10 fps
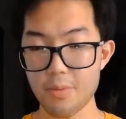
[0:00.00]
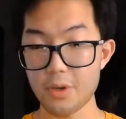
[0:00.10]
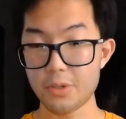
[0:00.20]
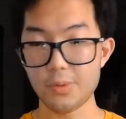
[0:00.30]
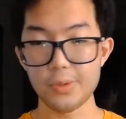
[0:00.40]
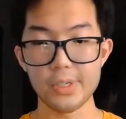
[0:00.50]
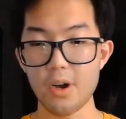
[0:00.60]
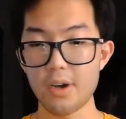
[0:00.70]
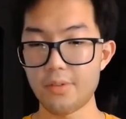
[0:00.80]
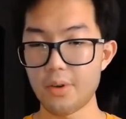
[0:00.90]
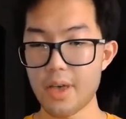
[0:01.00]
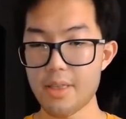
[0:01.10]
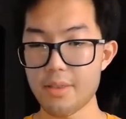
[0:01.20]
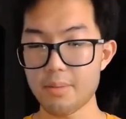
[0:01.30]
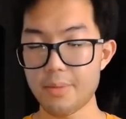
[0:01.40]
Bush, which was awful,
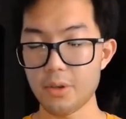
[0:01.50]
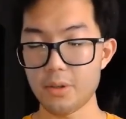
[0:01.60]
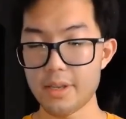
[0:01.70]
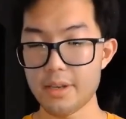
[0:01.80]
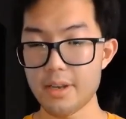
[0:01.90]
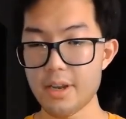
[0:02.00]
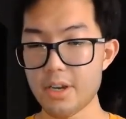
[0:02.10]
and Bill Clinton,